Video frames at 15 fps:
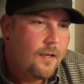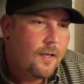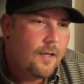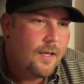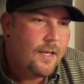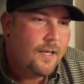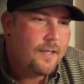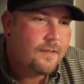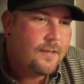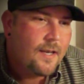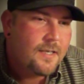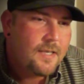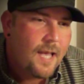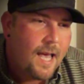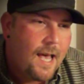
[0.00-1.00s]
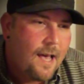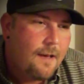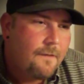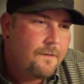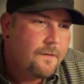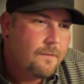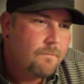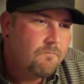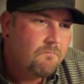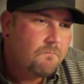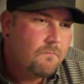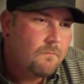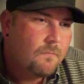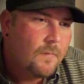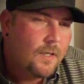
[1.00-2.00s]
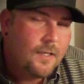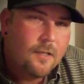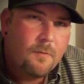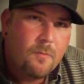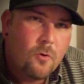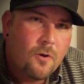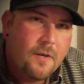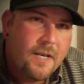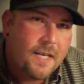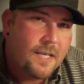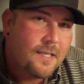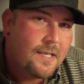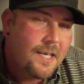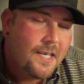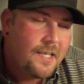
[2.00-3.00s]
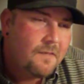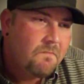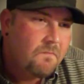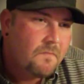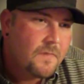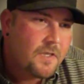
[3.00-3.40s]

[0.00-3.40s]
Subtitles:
It does have a little more nicotine,